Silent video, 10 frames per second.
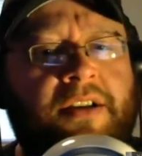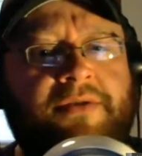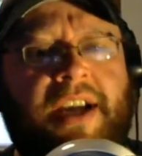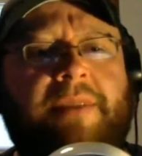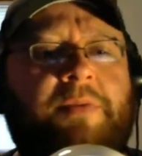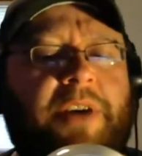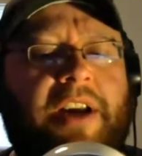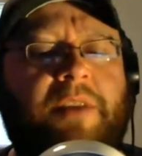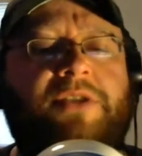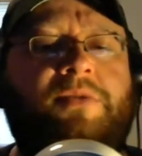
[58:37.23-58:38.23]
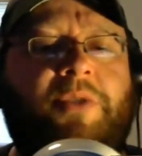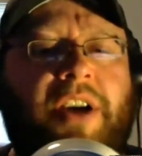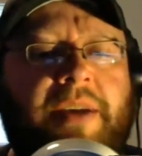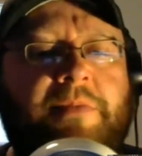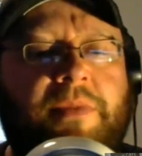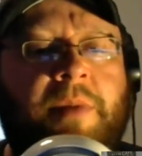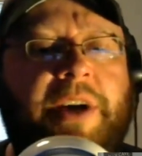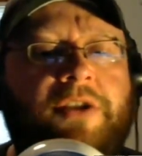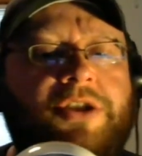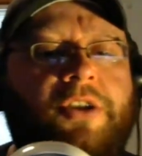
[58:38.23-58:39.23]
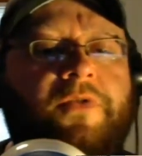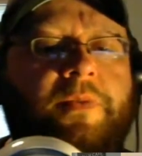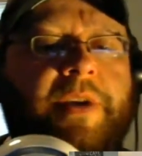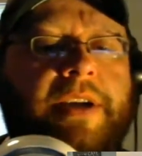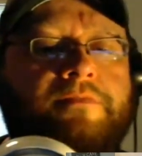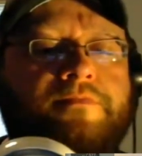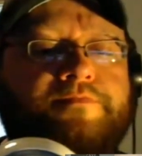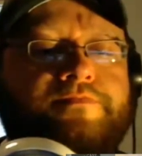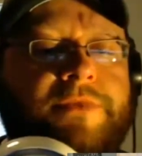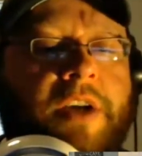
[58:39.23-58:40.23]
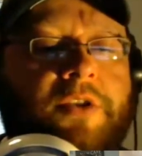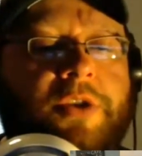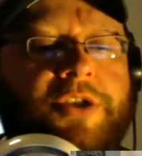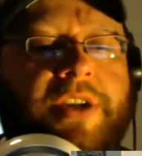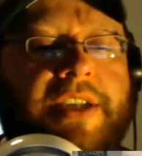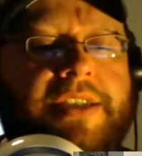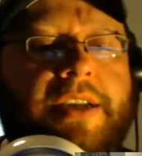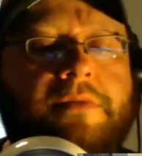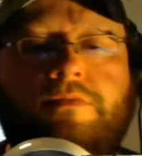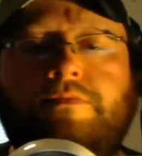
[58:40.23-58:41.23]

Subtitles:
top to bottom, this was probably a better show for me. I don't know what you guys think.